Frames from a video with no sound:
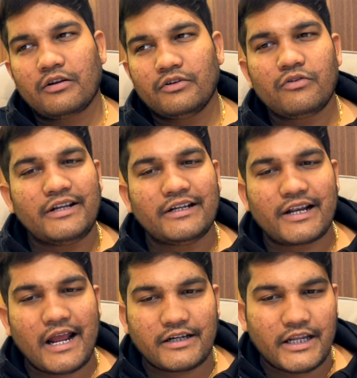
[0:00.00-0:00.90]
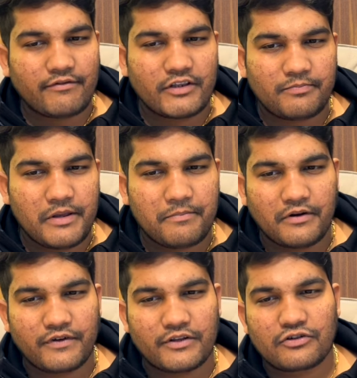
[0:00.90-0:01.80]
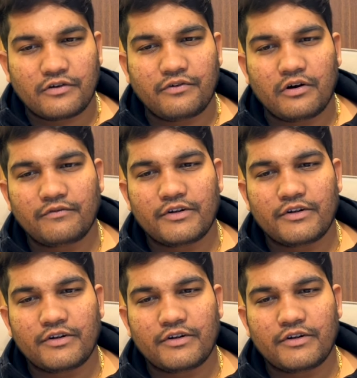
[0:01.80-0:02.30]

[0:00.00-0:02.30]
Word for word: you know interacting with people first of all